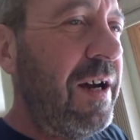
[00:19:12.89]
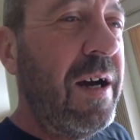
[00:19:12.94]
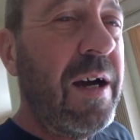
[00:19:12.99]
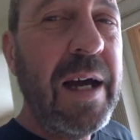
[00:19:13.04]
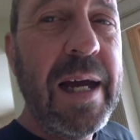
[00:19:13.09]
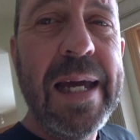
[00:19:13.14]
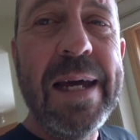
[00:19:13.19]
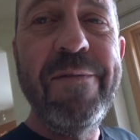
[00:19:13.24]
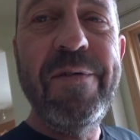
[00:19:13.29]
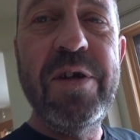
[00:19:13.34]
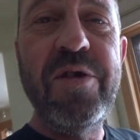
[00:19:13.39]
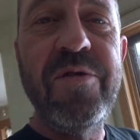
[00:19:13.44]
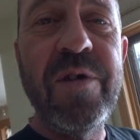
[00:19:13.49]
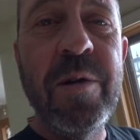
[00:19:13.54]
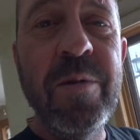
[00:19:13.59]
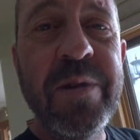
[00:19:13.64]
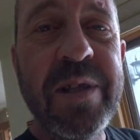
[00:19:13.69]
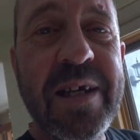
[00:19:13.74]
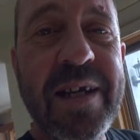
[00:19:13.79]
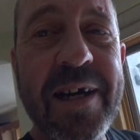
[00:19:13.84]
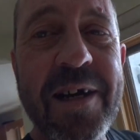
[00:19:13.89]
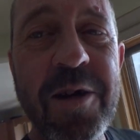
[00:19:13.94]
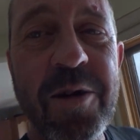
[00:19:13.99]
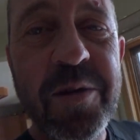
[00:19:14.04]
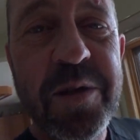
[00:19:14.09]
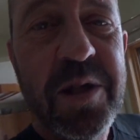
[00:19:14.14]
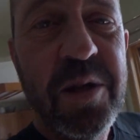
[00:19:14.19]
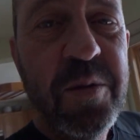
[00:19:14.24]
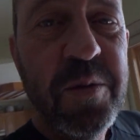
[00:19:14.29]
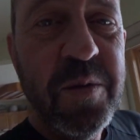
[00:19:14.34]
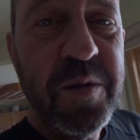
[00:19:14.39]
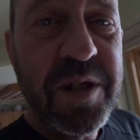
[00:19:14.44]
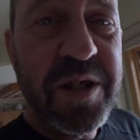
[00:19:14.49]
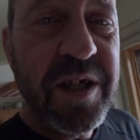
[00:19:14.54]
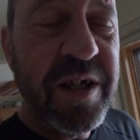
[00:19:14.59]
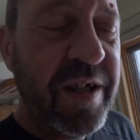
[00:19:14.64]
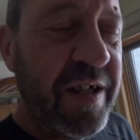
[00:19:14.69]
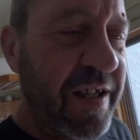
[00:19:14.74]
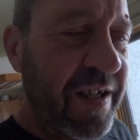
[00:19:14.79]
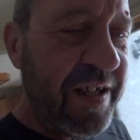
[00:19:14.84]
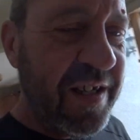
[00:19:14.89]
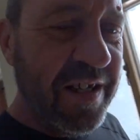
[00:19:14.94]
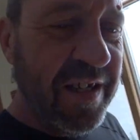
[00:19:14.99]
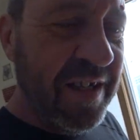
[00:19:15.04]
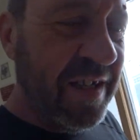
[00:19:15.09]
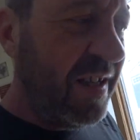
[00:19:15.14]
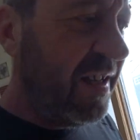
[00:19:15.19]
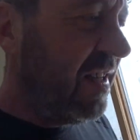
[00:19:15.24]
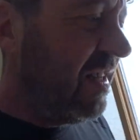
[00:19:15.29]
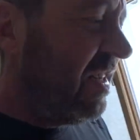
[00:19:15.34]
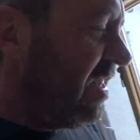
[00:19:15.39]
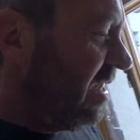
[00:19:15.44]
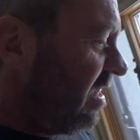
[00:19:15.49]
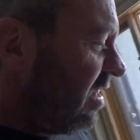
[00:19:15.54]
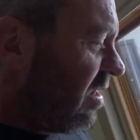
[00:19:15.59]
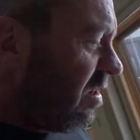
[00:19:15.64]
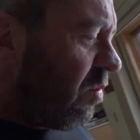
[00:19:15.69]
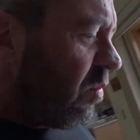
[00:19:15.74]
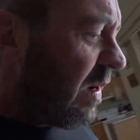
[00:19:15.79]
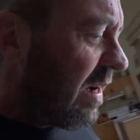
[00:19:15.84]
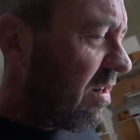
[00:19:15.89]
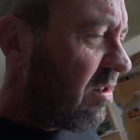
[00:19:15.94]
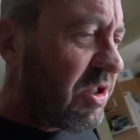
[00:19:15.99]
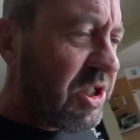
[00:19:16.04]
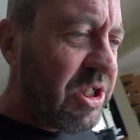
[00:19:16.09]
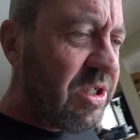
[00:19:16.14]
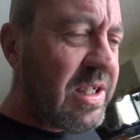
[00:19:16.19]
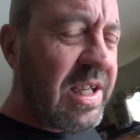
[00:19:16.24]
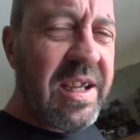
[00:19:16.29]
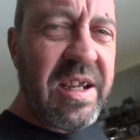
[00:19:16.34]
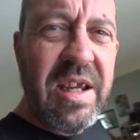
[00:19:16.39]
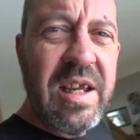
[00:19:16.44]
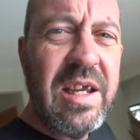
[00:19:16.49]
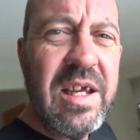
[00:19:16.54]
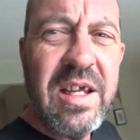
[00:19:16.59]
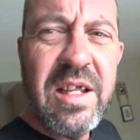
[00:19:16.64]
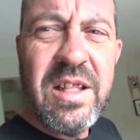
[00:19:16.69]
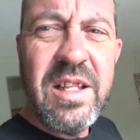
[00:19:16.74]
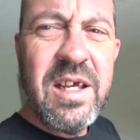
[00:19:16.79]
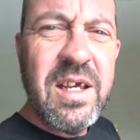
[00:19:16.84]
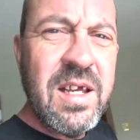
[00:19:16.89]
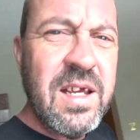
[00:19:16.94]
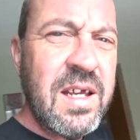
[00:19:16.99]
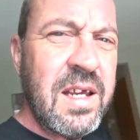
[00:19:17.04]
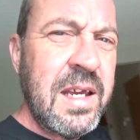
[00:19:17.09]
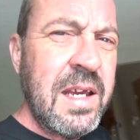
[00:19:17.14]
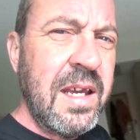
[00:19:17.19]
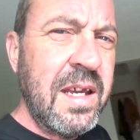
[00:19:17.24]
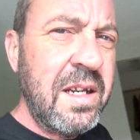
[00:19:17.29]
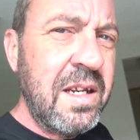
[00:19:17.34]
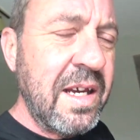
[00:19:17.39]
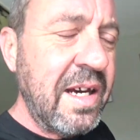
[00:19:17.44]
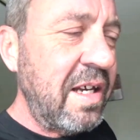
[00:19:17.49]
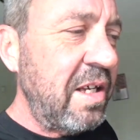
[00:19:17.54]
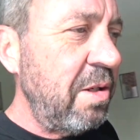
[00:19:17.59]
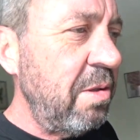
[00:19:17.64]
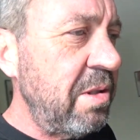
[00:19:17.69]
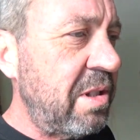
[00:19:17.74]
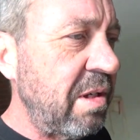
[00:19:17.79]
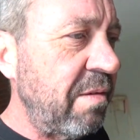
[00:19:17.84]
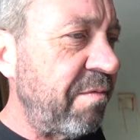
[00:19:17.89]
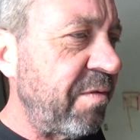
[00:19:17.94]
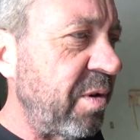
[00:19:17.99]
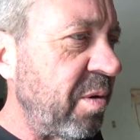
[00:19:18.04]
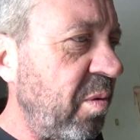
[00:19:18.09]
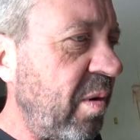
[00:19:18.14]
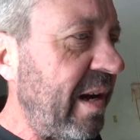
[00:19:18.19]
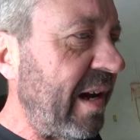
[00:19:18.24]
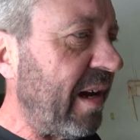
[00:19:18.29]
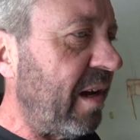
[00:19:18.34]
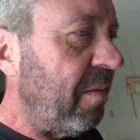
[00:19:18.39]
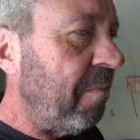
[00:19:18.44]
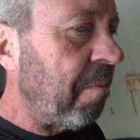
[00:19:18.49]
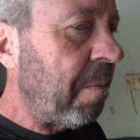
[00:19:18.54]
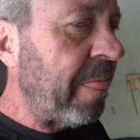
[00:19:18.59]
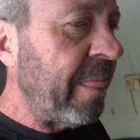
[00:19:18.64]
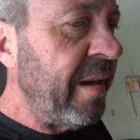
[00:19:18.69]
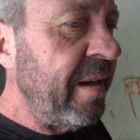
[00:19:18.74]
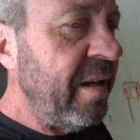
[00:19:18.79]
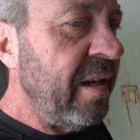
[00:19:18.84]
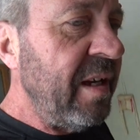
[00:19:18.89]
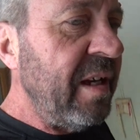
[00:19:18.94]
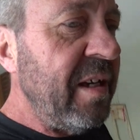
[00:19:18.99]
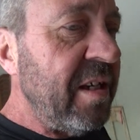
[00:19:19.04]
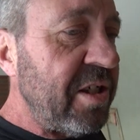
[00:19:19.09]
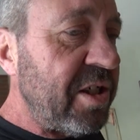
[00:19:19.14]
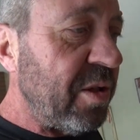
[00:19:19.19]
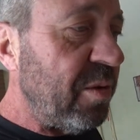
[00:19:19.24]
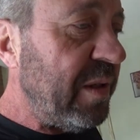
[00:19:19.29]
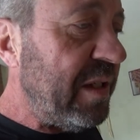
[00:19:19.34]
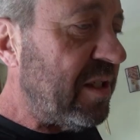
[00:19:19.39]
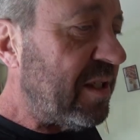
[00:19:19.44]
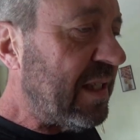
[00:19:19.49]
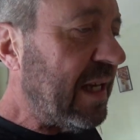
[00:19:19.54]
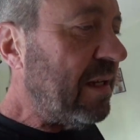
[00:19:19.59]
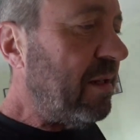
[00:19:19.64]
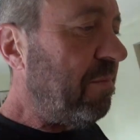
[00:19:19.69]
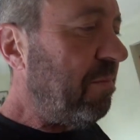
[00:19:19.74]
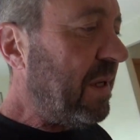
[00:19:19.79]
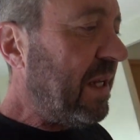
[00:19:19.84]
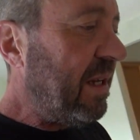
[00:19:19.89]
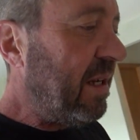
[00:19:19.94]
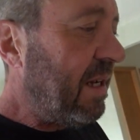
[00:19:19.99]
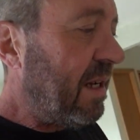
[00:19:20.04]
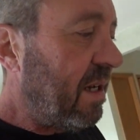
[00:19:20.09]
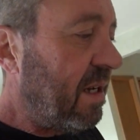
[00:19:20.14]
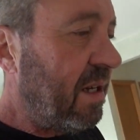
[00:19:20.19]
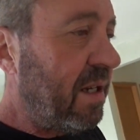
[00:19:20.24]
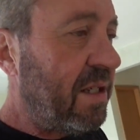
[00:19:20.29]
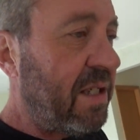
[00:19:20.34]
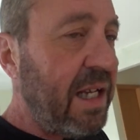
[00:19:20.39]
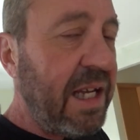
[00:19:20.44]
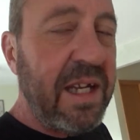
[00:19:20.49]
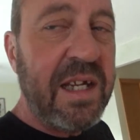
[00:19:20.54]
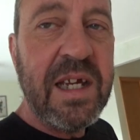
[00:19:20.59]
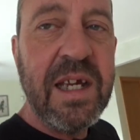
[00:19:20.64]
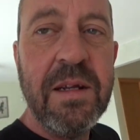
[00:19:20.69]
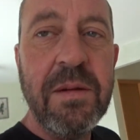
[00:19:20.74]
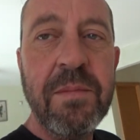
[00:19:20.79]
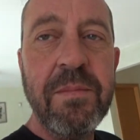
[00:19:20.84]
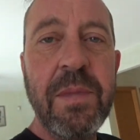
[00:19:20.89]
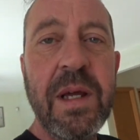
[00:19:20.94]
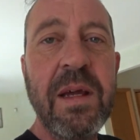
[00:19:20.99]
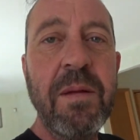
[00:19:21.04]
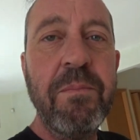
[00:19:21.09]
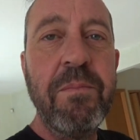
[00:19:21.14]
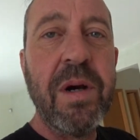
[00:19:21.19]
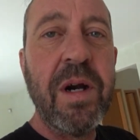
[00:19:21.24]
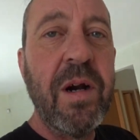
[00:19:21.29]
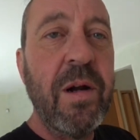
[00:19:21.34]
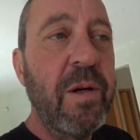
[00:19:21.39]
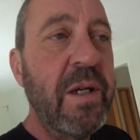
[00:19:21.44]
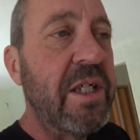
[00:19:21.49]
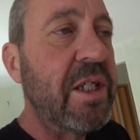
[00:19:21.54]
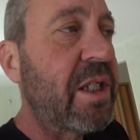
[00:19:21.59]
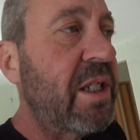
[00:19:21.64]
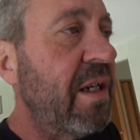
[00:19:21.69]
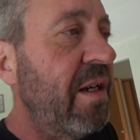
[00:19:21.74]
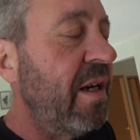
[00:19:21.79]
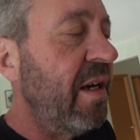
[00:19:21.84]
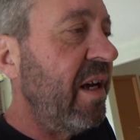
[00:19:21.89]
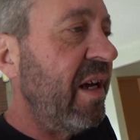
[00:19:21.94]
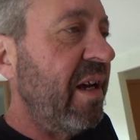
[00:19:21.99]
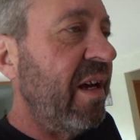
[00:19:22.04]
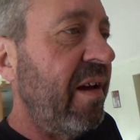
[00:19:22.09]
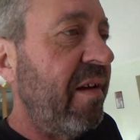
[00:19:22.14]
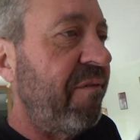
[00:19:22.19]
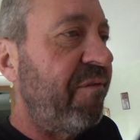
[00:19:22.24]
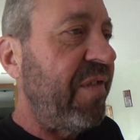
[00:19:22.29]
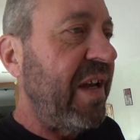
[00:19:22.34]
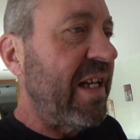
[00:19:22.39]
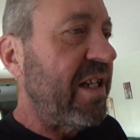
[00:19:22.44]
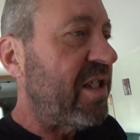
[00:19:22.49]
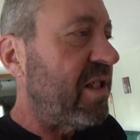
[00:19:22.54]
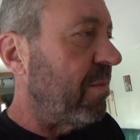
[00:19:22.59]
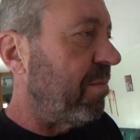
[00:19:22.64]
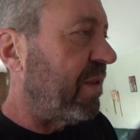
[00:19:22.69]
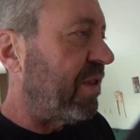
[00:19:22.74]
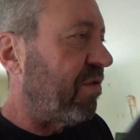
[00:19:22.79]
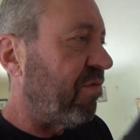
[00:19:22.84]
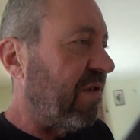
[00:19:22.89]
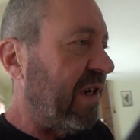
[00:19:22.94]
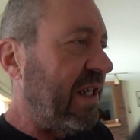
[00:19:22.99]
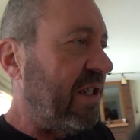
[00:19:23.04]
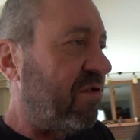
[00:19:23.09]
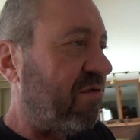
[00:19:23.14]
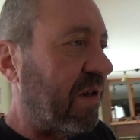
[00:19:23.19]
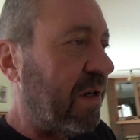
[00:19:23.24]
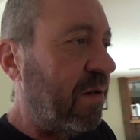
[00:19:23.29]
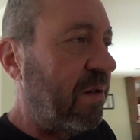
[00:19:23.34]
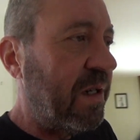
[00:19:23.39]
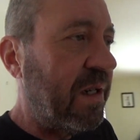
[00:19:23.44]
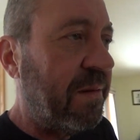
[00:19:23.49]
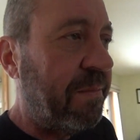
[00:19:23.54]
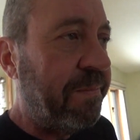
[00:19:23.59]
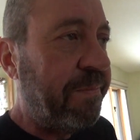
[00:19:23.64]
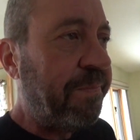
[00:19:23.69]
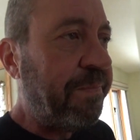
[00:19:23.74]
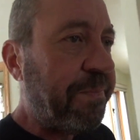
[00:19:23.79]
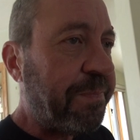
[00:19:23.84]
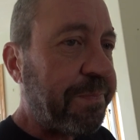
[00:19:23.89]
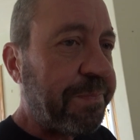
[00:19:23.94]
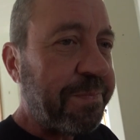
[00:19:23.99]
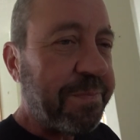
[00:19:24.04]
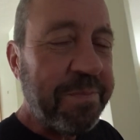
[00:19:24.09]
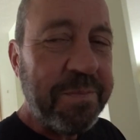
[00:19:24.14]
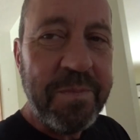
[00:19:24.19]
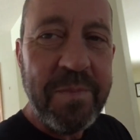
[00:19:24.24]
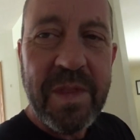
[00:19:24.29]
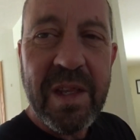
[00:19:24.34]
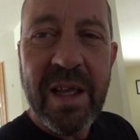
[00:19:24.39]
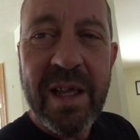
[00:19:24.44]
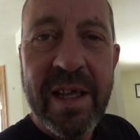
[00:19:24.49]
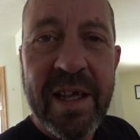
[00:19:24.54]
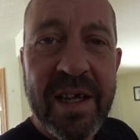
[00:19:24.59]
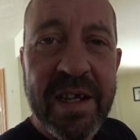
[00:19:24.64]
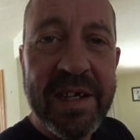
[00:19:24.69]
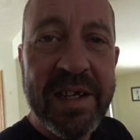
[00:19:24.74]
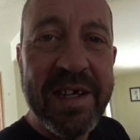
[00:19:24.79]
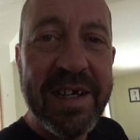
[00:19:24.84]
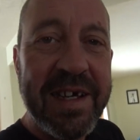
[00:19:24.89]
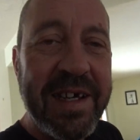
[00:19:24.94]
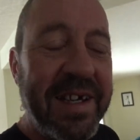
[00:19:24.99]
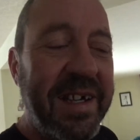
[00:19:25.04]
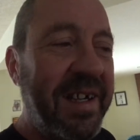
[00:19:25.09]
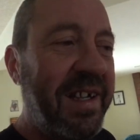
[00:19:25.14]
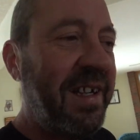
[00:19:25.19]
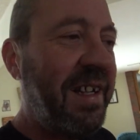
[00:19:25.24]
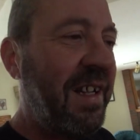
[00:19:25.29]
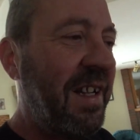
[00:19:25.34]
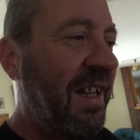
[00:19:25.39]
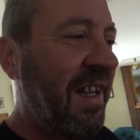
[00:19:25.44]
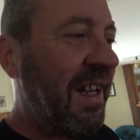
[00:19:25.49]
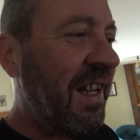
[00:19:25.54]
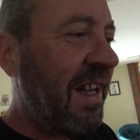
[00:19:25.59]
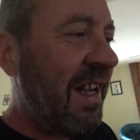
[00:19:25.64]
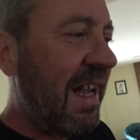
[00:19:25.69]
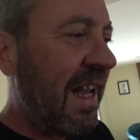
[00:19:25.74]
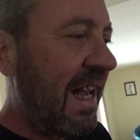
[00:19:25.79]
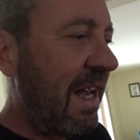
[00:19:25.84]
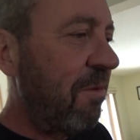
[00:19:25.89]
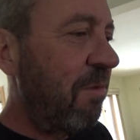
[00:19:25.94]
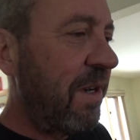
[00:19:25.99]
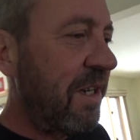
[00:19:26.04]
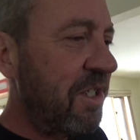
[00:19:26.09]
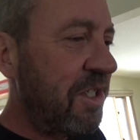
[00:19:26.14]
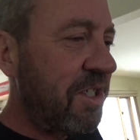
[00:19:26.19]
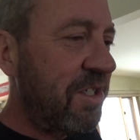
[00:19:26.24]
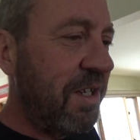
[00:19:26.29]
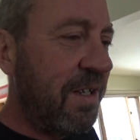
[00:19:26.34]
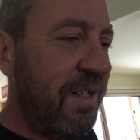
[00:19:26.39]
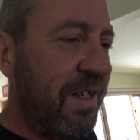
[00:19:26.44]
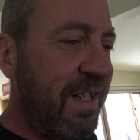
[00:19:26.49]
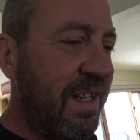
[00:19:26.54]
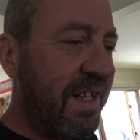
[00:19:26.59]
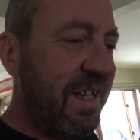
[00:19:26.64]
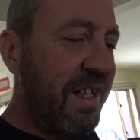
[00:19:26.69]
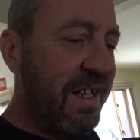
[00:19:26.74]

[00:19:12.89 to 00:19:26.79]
I have a drone that I don't use. Why don't you take it in and uh, use it for a while? So he's let me take and, and borrow his Phantom 3 drone. And uh, I want to start